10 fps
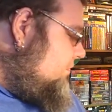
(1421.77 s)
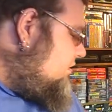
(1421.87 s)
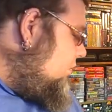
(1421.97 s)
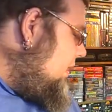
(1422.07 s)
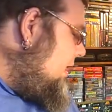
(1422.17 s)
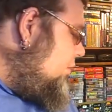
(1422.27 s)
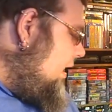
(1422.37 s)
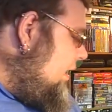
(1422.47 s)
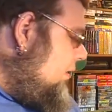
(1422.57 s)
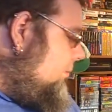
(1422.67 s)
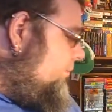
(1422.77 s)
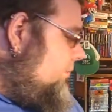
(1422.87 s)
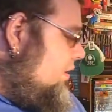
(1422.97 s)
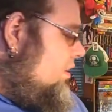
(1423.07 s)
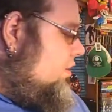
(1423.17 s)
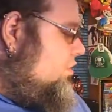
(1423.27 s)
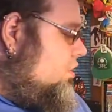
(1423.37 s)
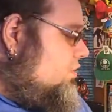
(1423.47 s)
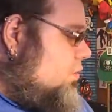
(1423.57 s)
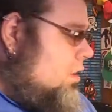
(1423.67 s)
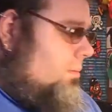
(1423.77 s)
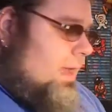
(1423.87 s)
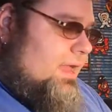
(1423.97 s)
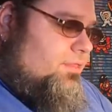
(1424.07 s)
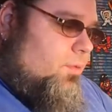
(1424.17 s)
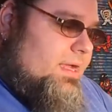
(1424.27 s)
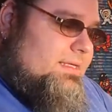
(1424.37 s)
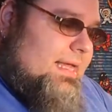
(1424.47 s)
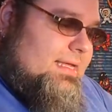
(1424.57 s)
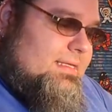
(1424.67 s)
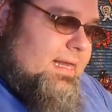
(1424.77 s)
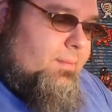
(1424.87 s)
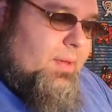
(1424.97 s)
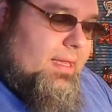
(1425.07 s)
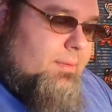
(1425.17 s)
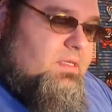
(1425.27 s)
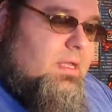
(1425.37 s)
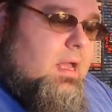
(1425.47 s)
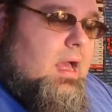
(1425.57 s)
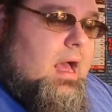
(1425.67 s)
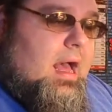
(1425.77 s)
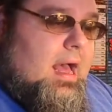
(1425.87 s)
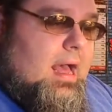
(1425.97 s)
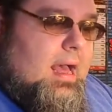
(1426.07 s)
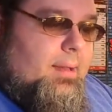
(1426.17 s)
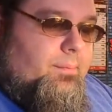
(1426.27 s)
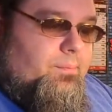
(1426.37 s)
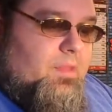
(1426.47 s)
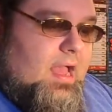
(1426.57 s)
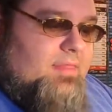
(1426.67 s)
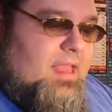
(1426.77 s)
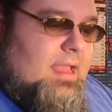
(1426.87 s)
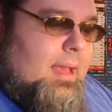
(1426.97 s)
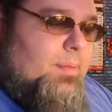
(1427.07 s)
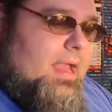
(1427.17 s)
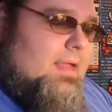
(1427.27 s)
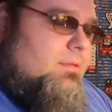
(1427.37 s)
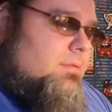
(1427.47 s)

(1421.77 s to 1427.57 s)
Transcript: So anyway, those were my 3 Sega CD pickups. I think I paid